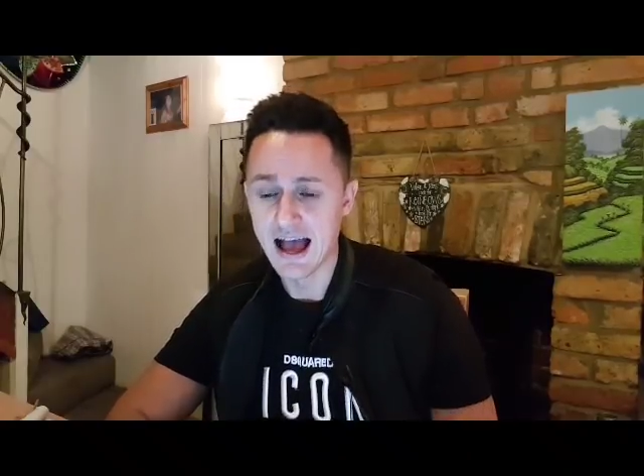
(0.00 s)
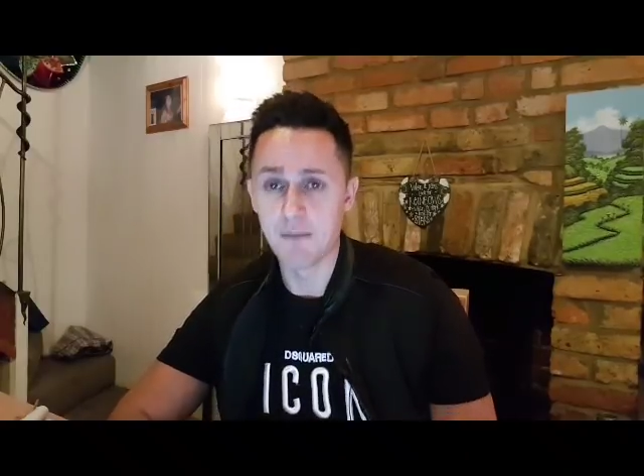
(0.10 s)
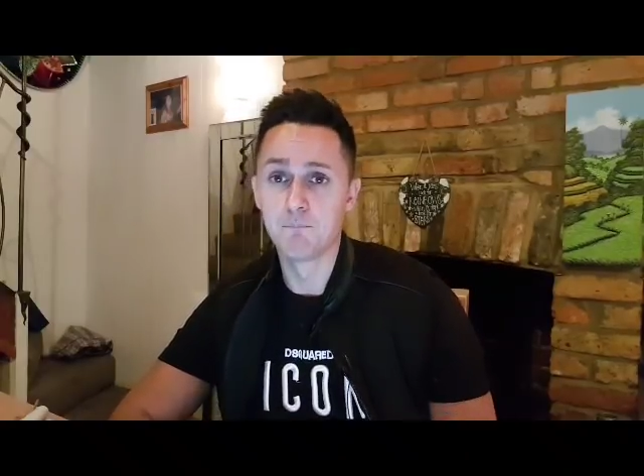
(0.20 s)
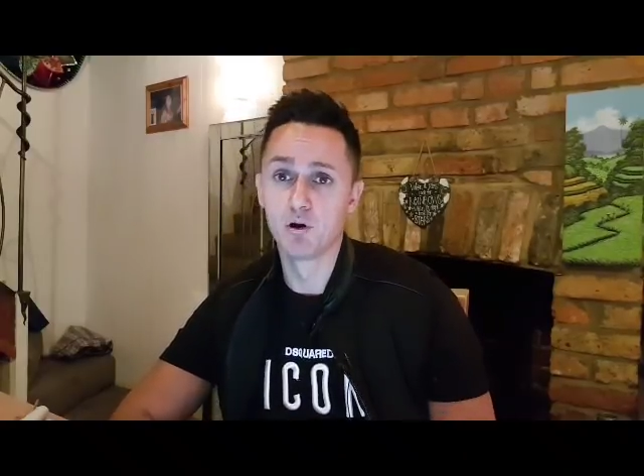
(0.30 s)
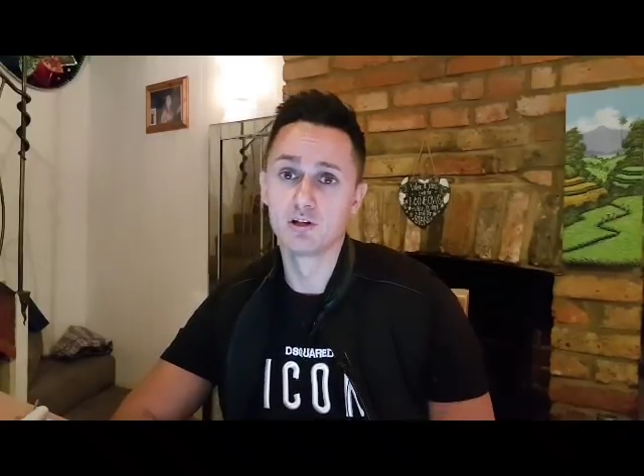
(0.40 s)

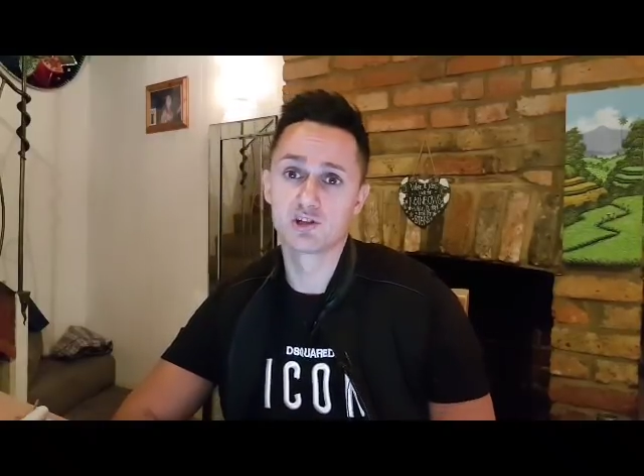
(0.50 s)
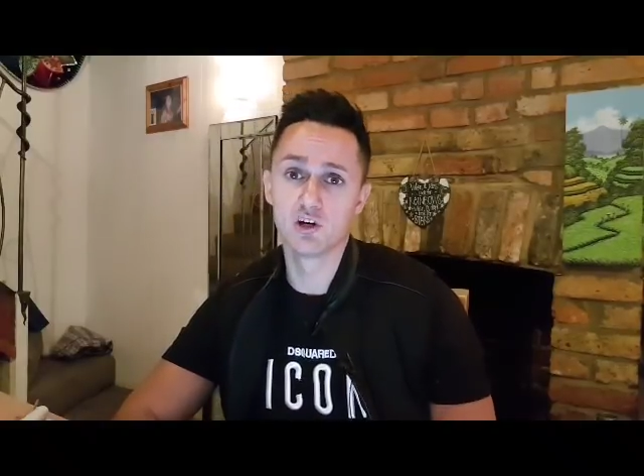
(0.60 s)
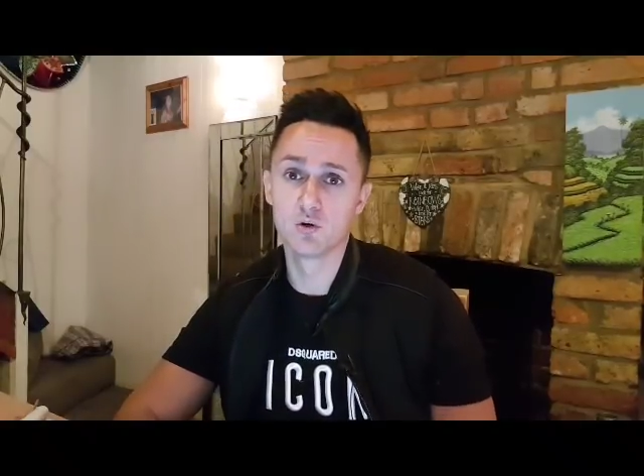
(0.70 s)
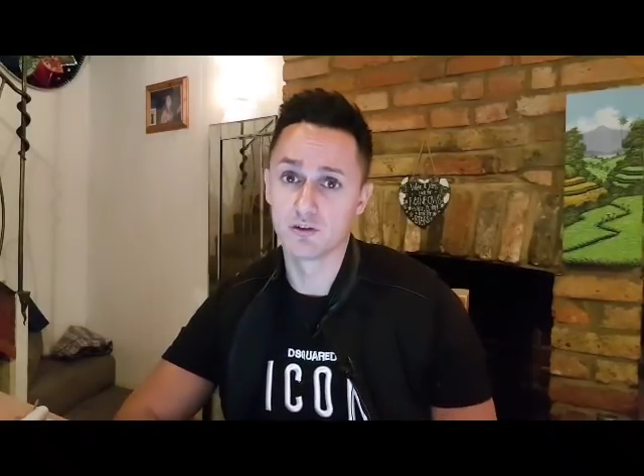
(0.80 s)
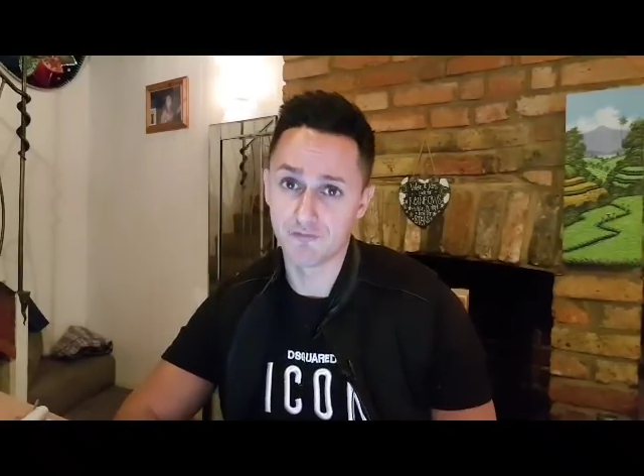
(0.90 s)
And
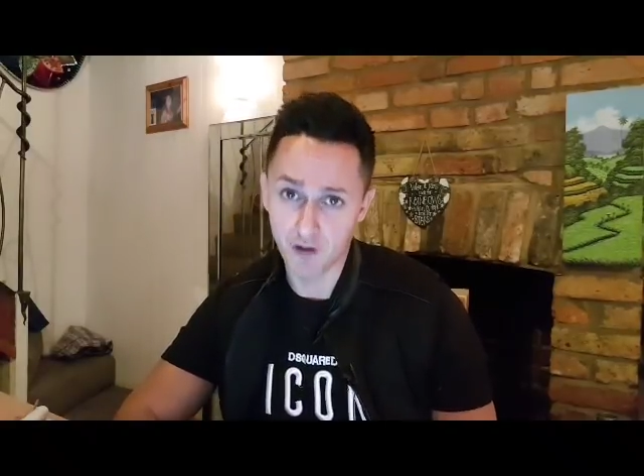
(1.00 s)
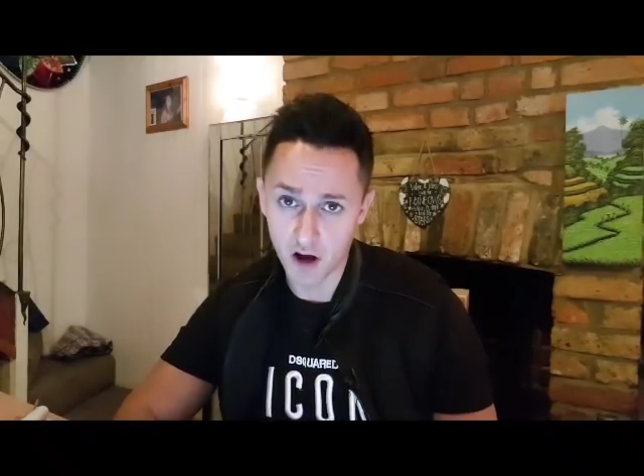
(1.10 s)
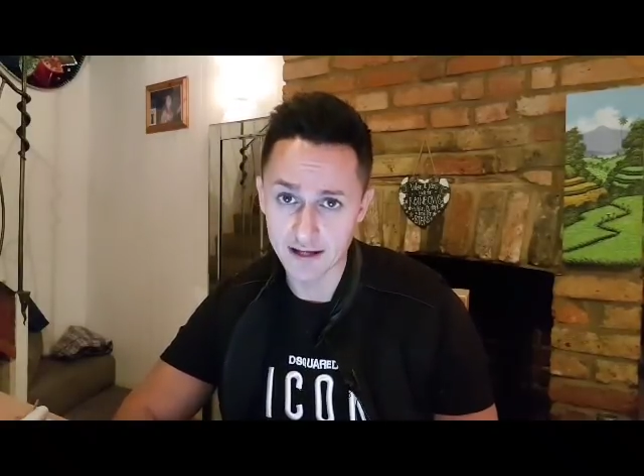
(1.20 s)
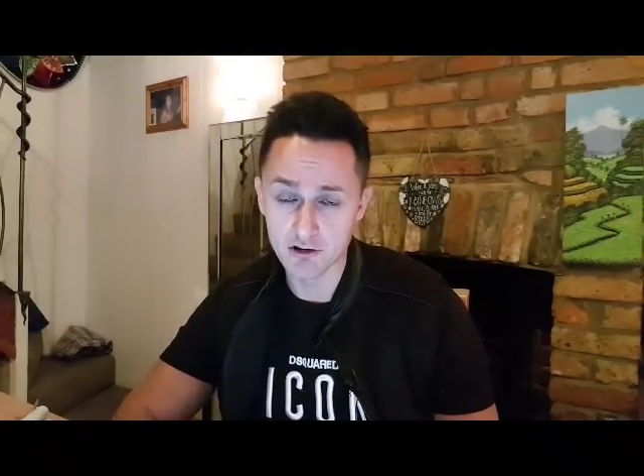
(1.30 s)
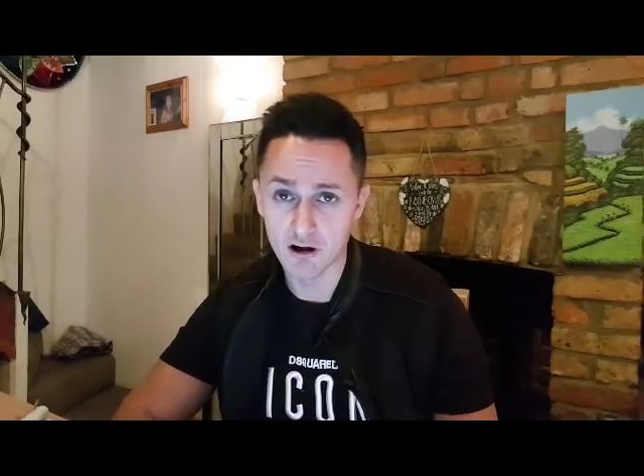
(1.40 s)
Politologue, the
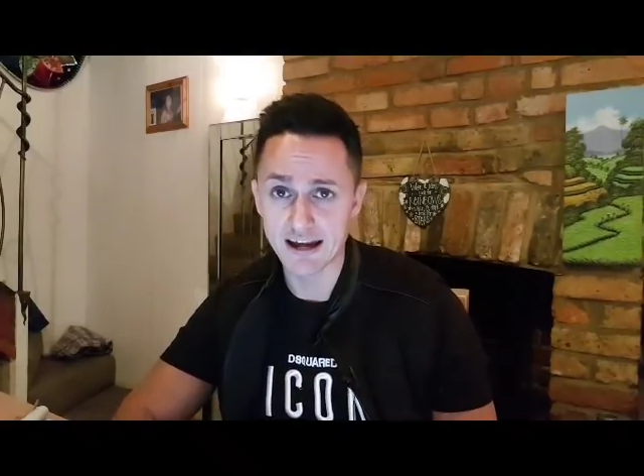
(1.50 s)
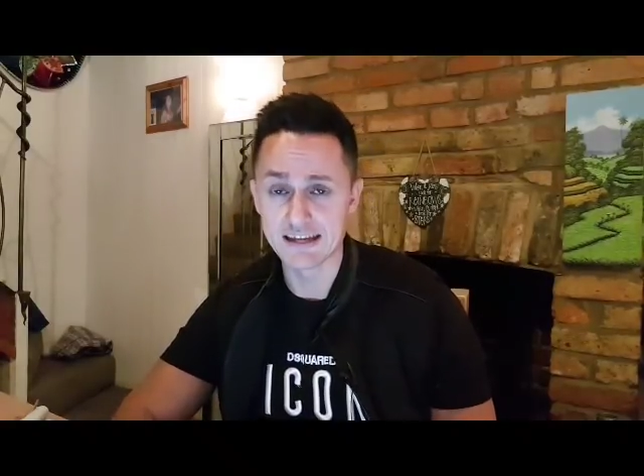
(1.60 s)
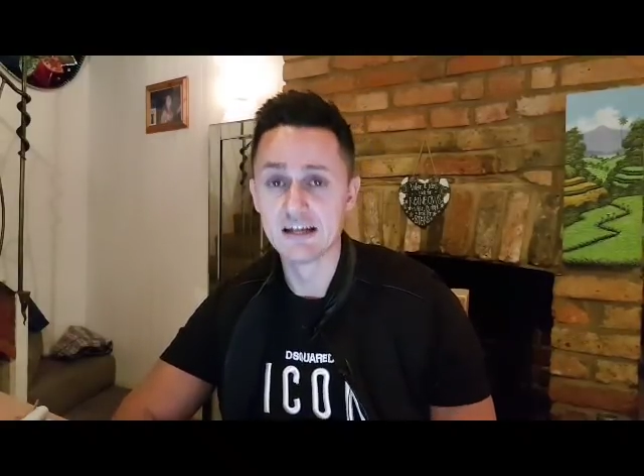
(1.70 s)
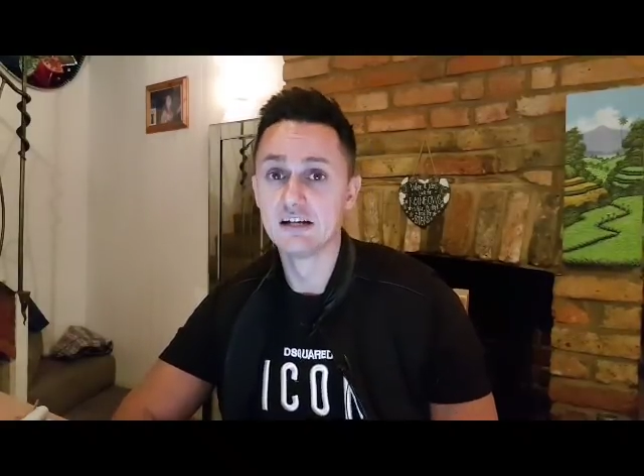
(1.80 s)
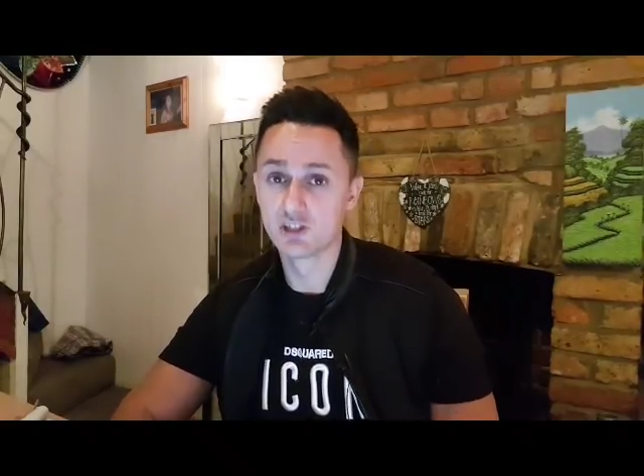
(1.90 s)
flying grey,